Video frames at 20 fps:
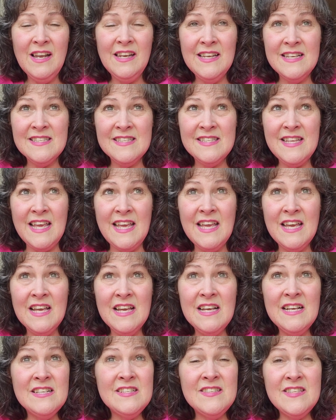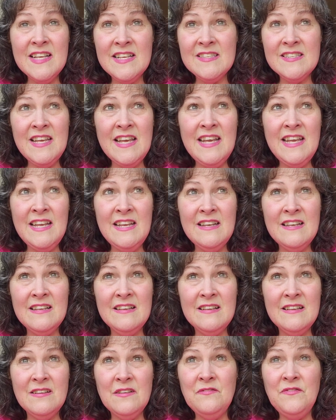Let's see, 16,
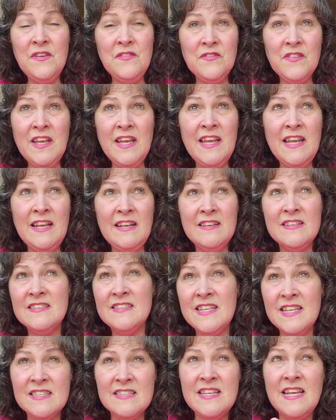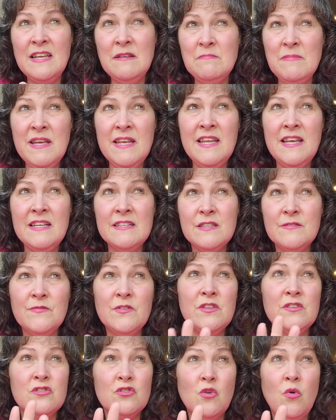uh, 15 to 16 minutes
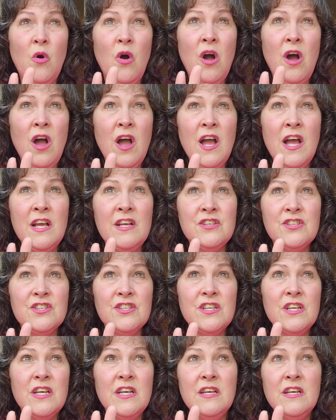for the squash,